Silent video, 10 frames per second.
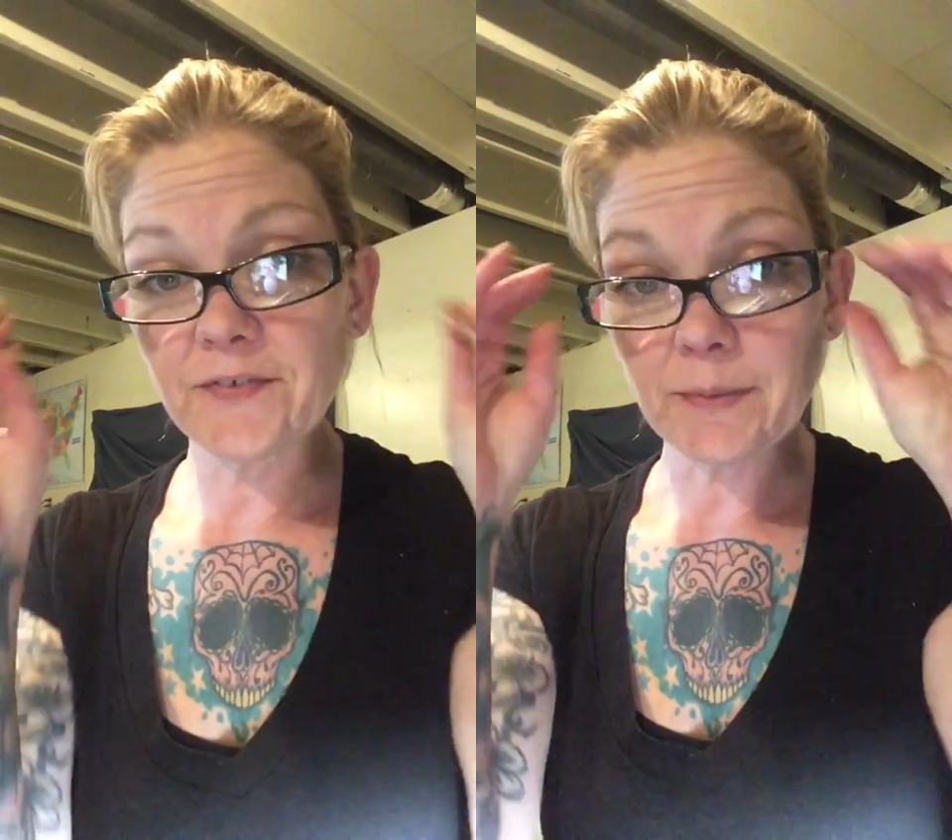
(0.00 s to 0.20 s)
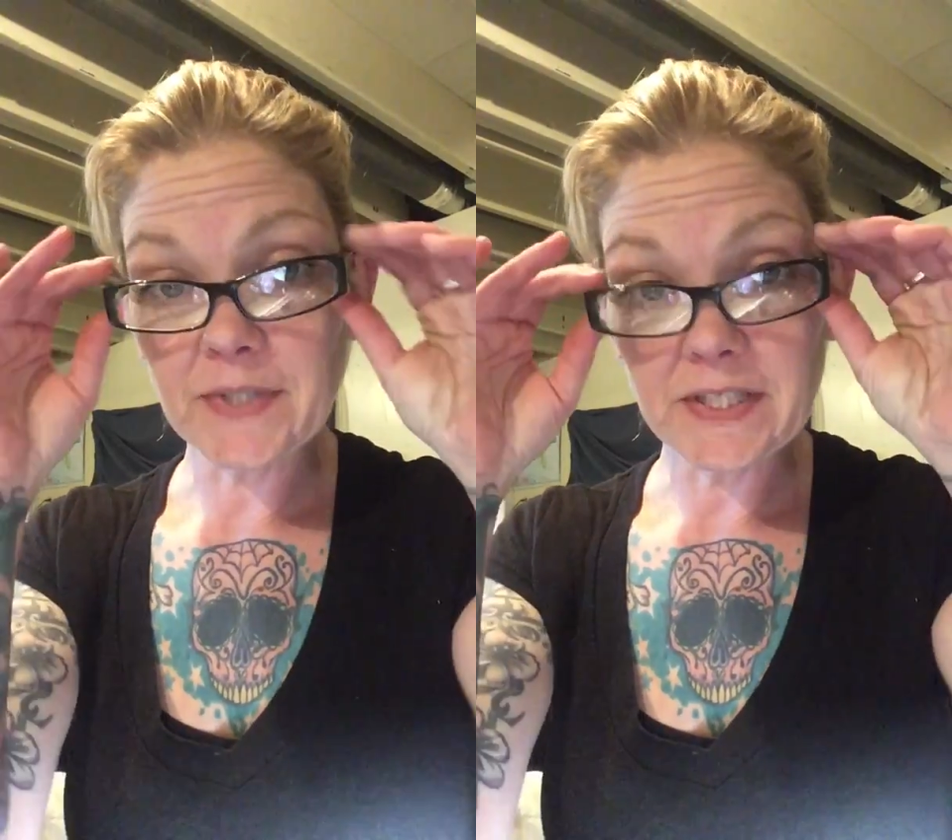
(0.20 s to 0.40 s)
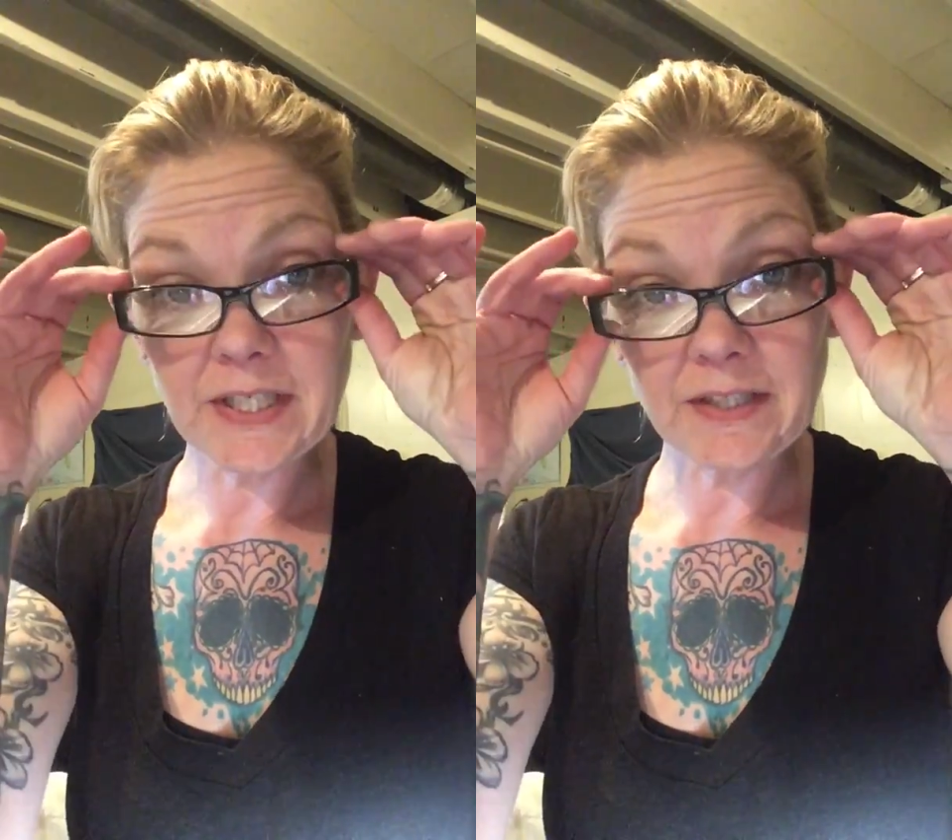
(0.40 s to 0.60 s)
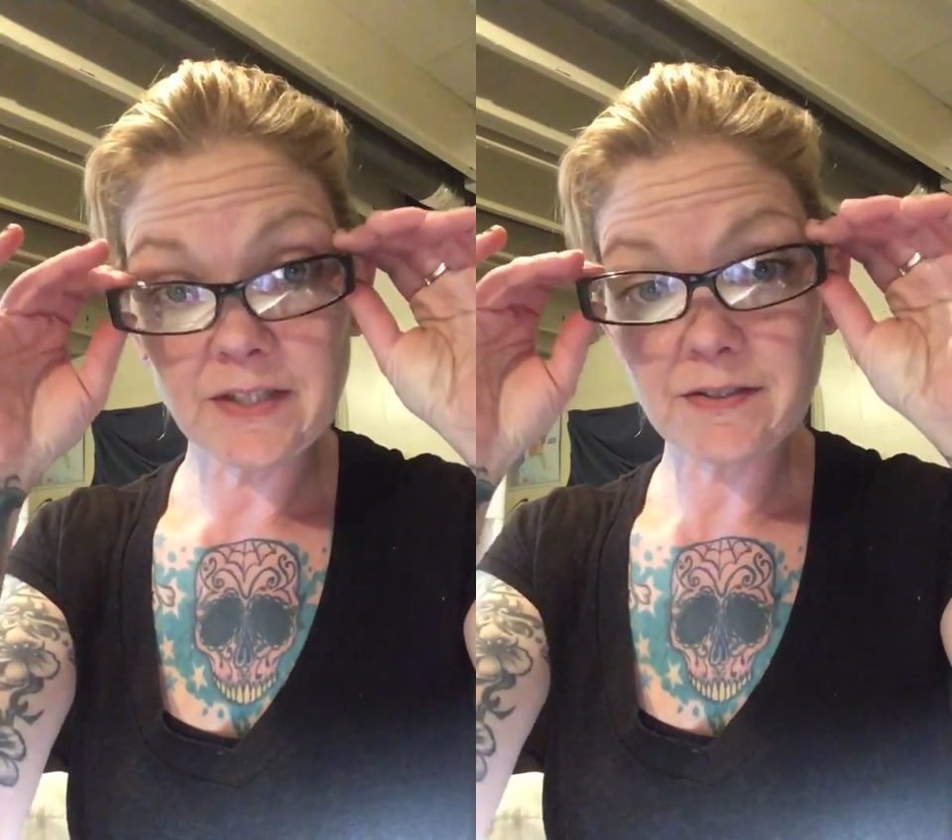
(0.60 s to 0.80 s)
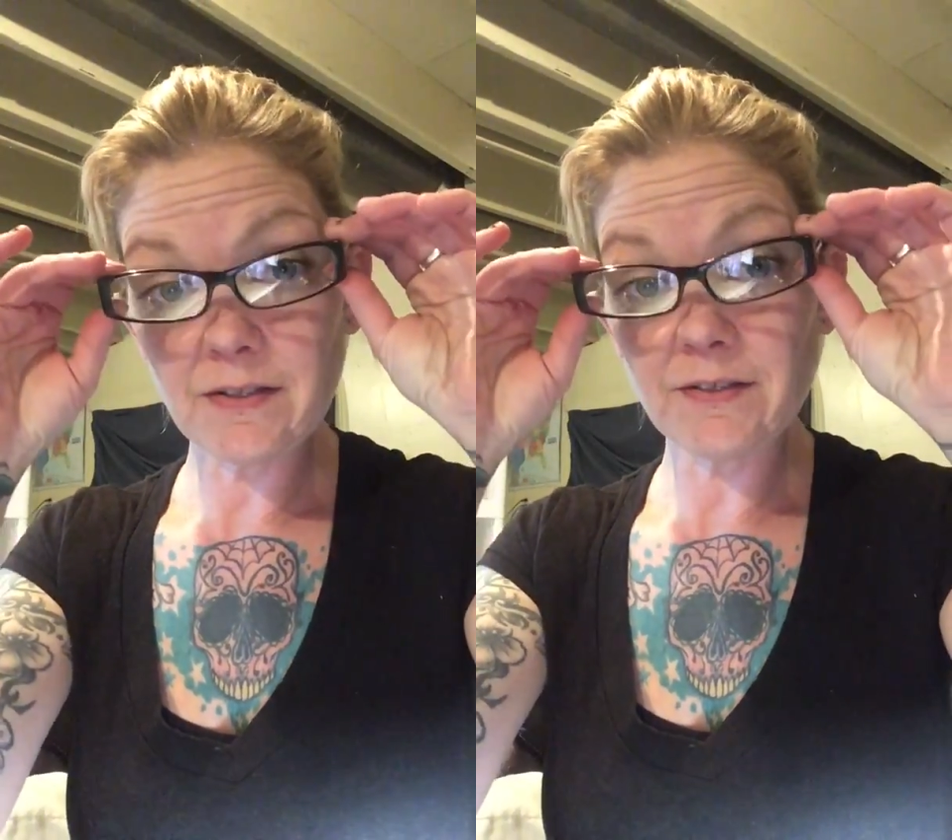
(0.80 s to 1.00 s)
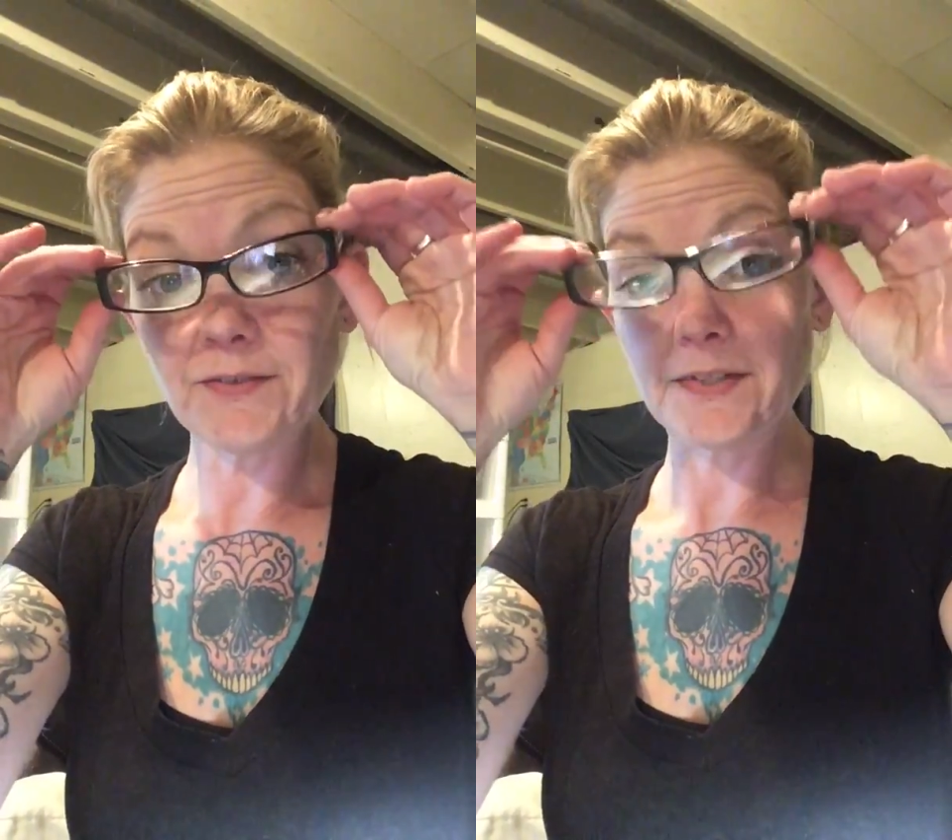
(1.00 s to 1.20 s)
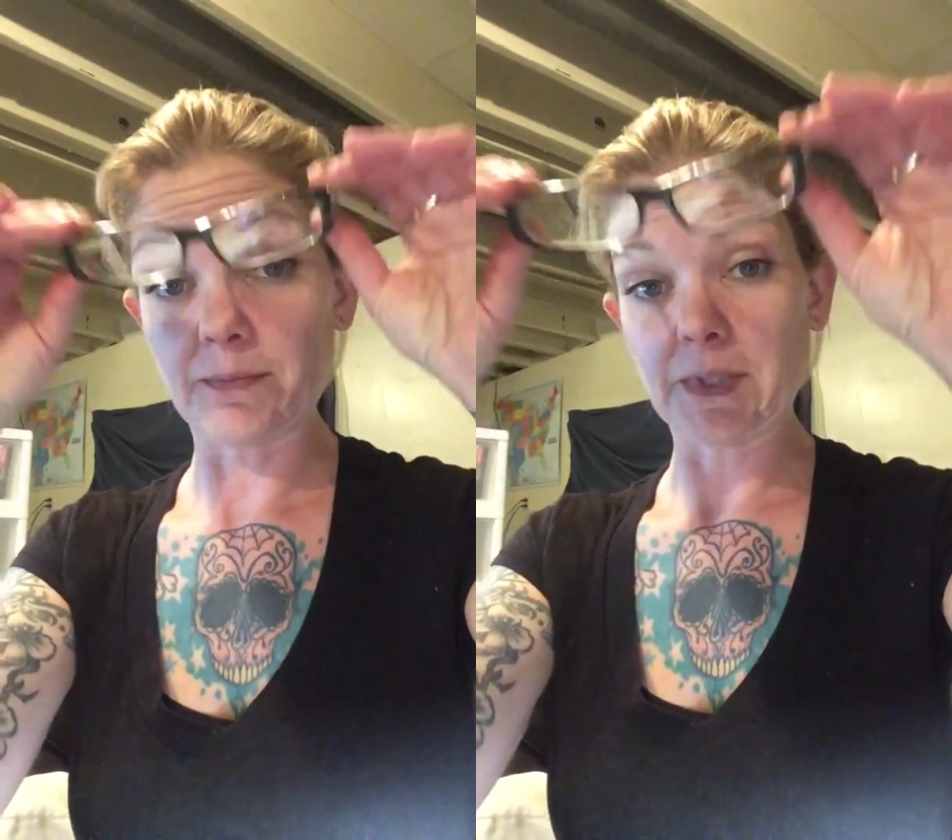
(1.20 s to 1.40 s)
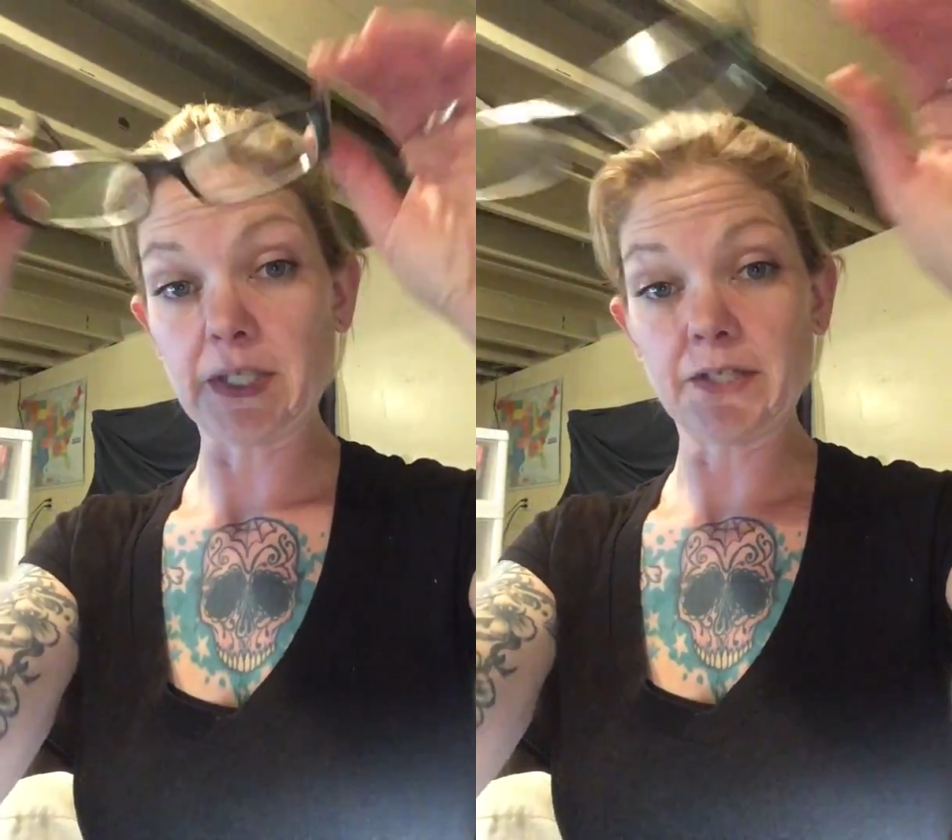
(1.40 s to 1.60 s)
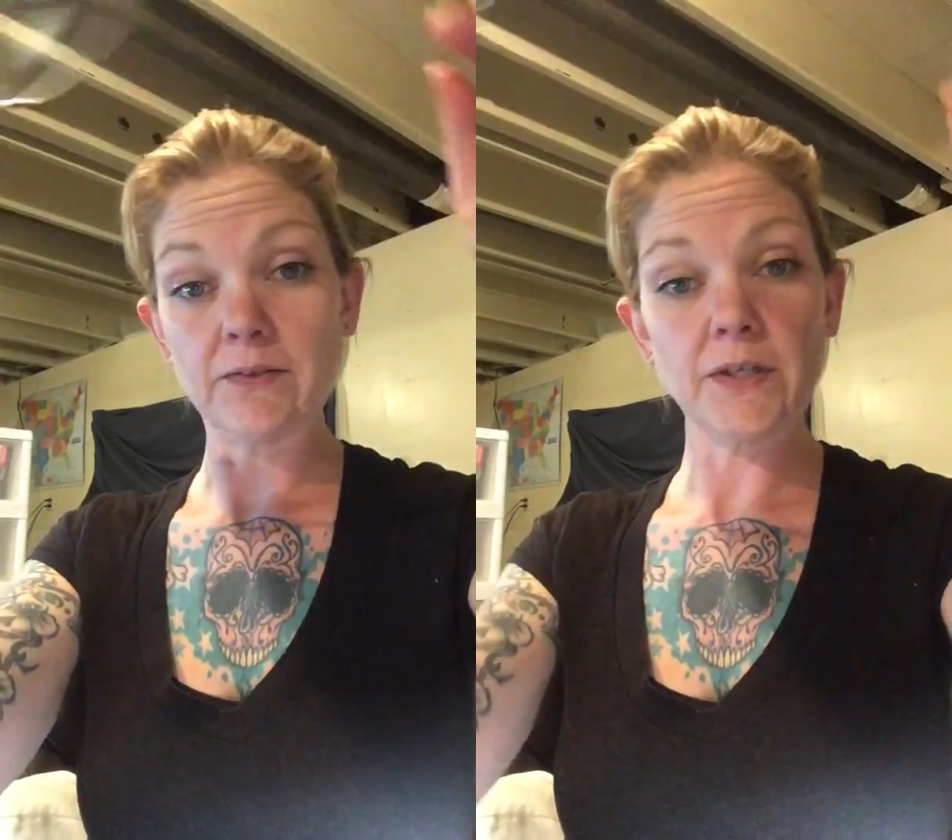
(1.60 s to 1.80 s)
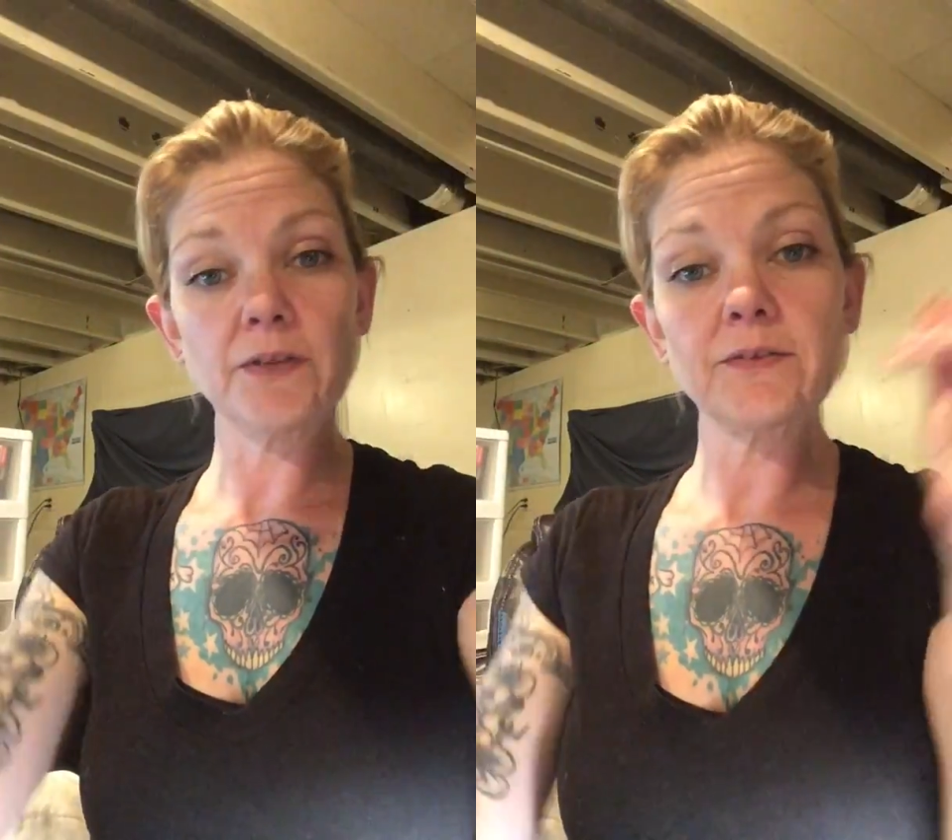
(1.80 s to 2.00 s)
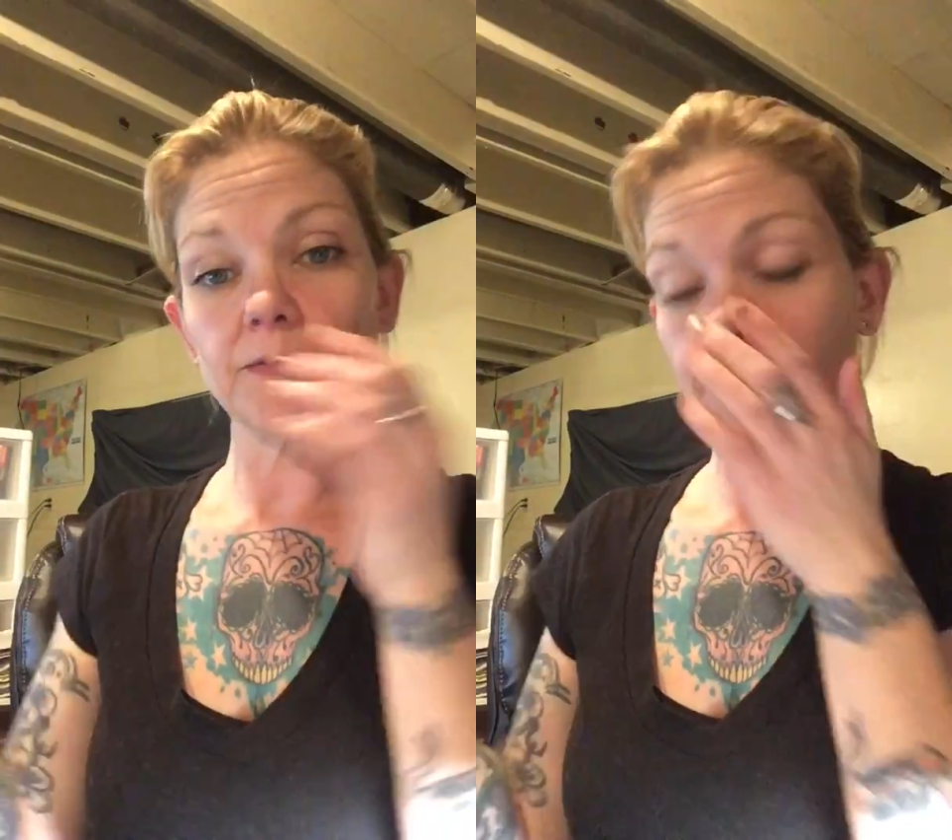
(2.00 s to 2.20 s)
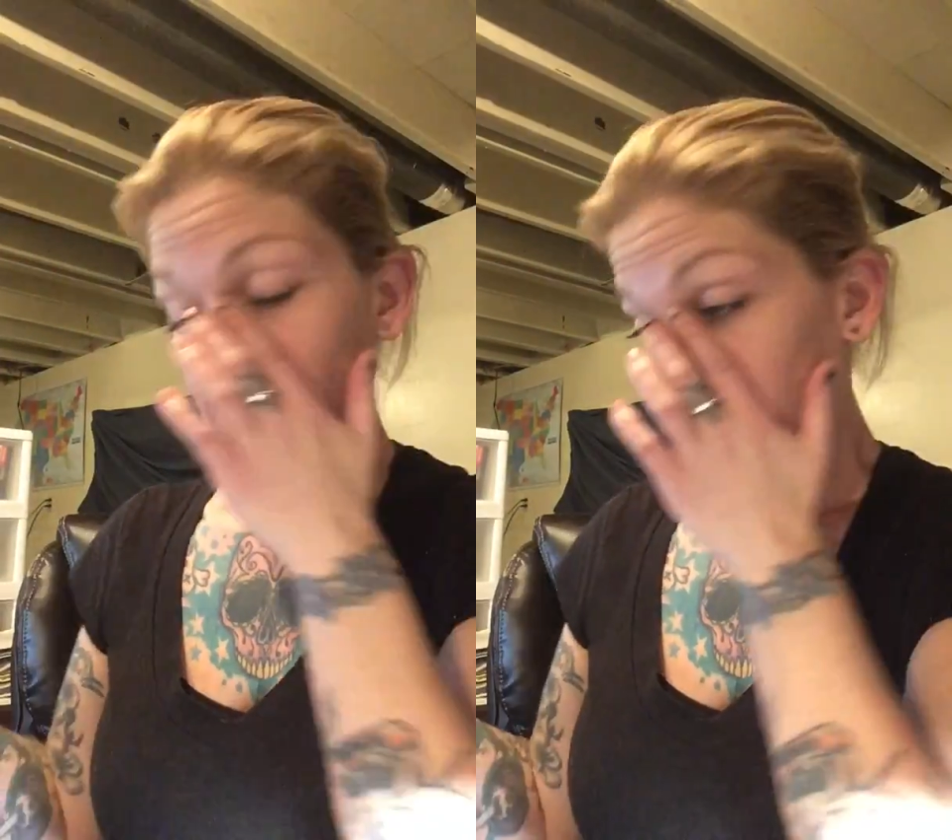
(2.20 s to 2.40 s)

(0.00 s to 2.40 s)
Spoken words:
I'm going to take these off because I'm glaring right through